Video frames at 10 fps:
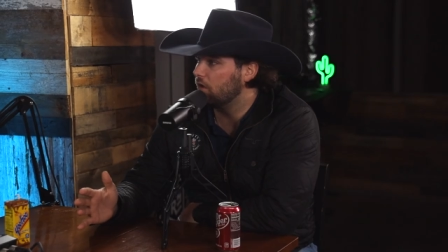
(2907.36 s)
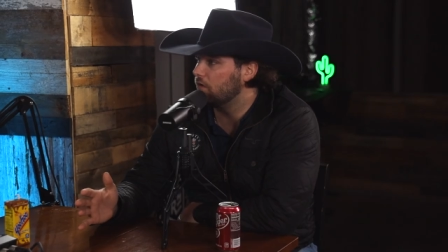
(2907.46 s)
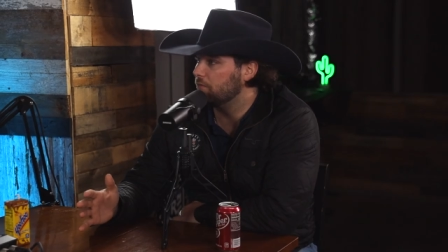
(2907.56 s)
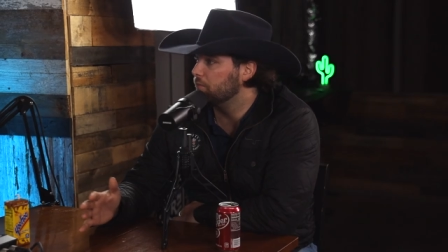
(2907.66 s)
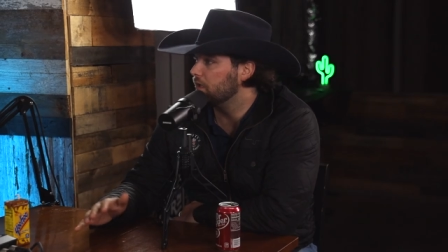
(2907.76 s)

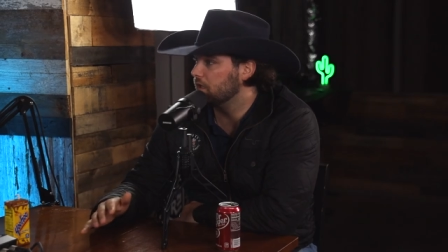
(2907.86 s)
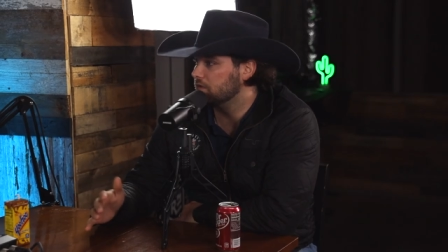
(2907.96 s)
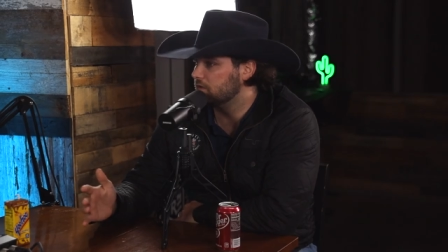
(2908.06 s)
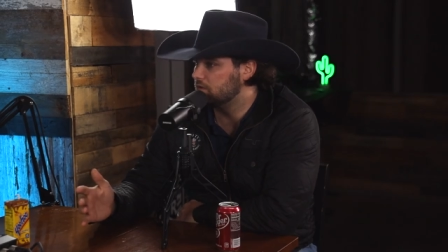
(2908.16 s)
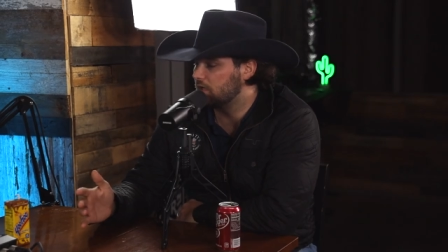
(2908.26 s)
all of them
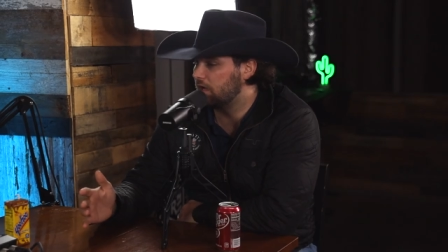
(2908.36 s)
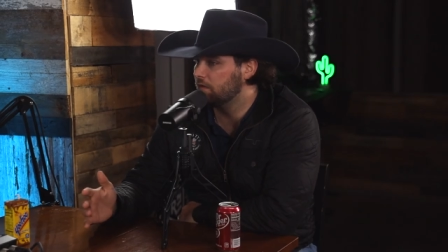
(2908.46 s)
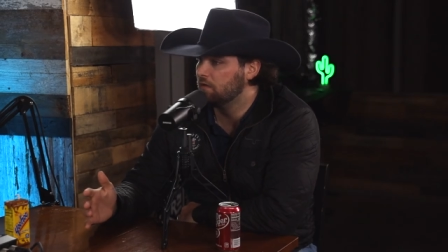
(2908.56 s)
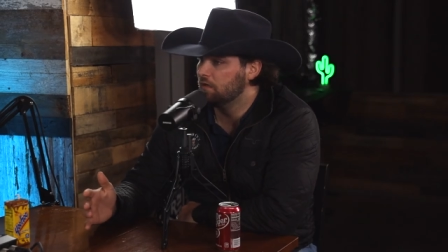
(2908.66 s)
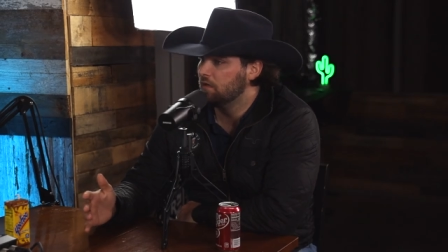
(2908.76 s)
because it's like,
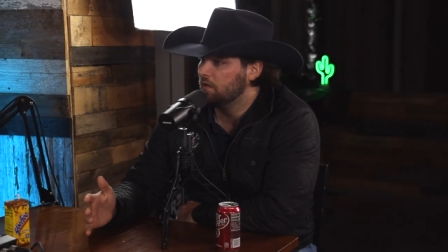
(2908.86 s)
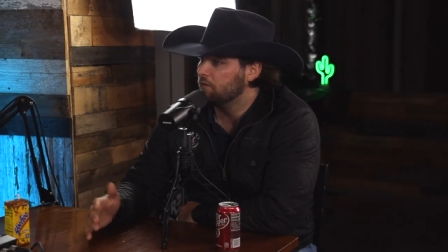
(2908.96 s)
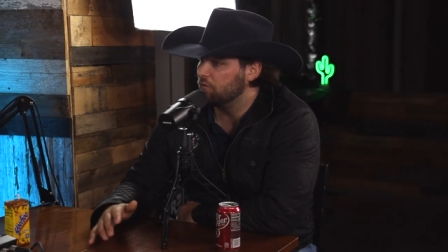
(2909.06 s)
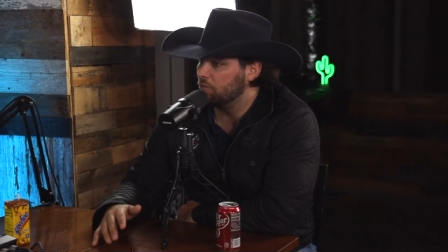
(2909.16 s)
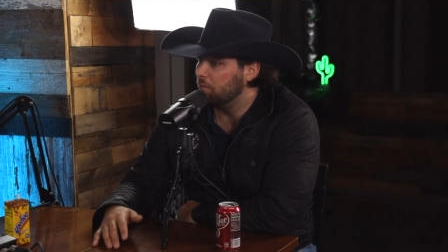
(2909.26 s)

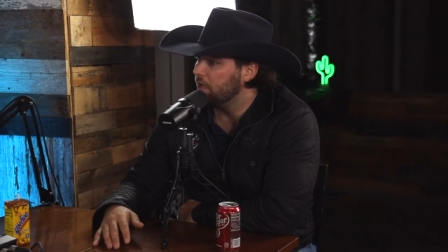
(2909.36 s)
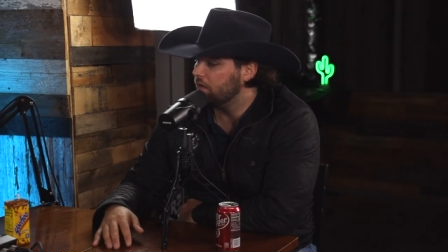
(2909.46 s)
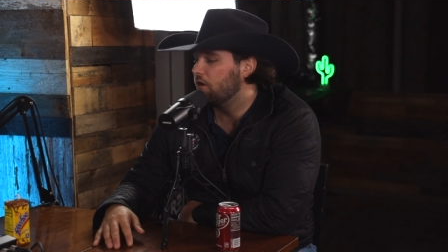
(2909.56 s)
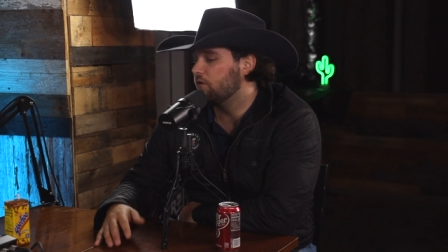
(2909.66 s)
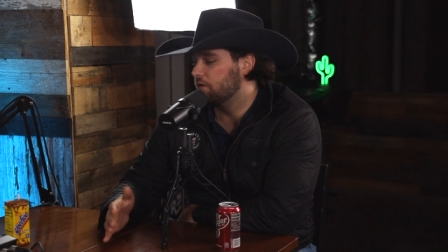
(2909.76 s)
for me,
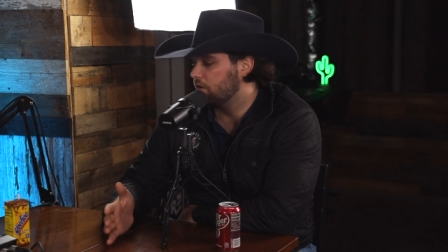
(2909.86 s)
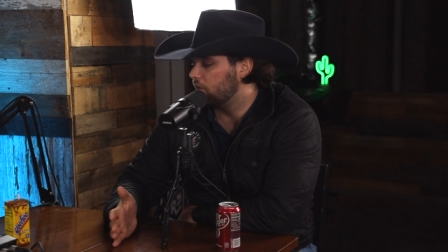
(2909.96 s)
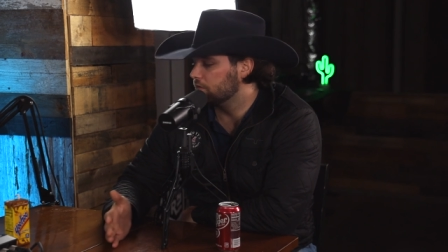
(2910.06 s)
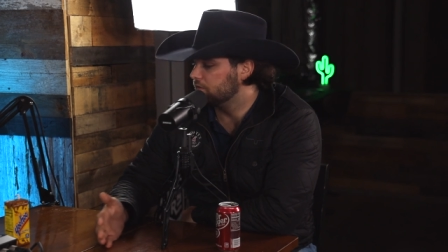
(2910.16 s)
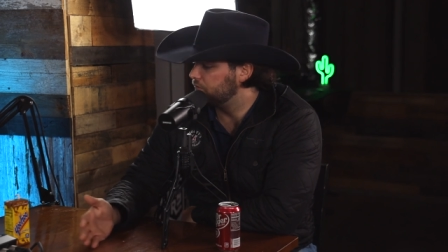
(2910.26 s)
all the cards